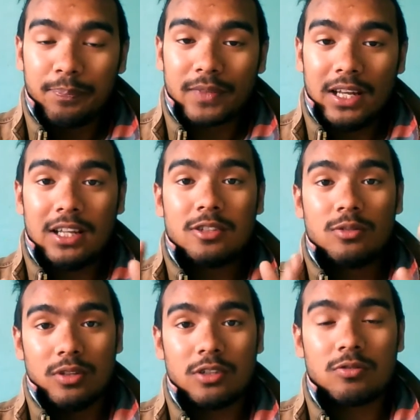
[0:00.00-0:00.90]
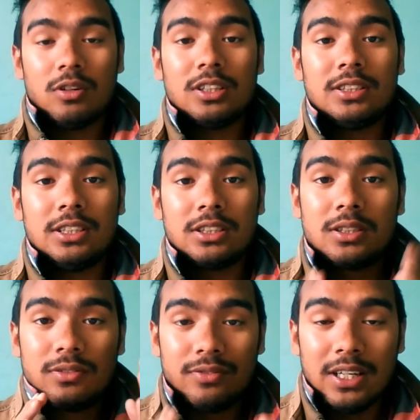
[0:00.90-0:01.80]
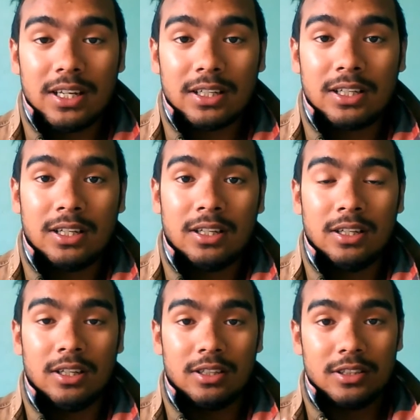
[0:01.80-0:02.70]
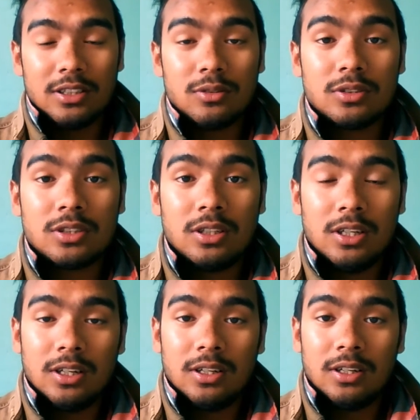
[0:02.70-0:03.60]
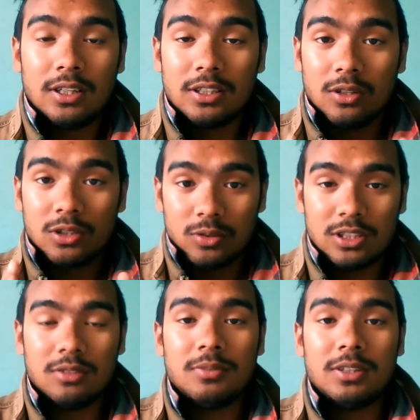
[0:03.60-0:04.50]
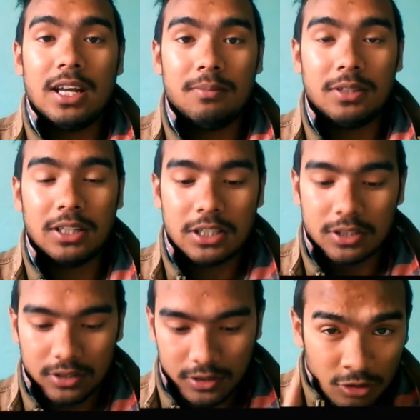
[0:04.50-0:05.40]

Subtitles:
and do not trust this fake news in your social media applications.